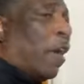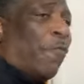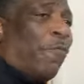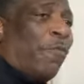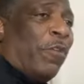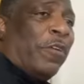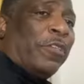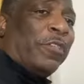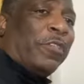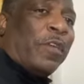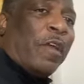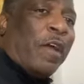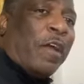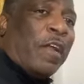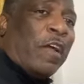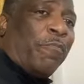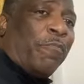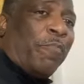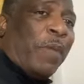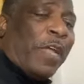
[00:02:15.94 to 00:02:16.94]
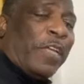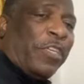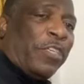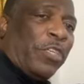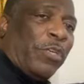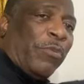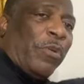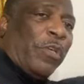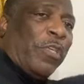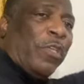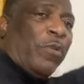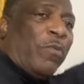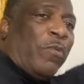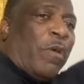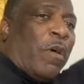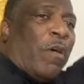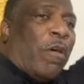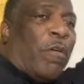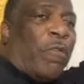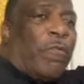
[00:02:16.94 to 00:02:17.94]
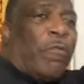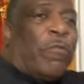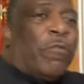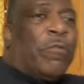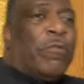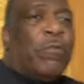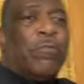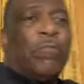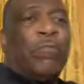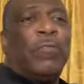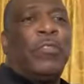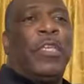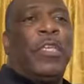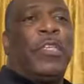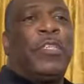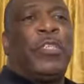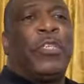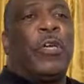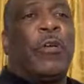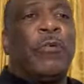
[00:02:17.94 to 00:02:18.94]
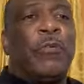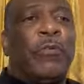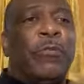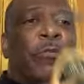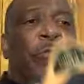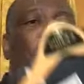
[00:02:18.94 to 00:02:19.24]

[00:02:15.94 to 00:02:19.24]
I want to start off by showing you all this shirt.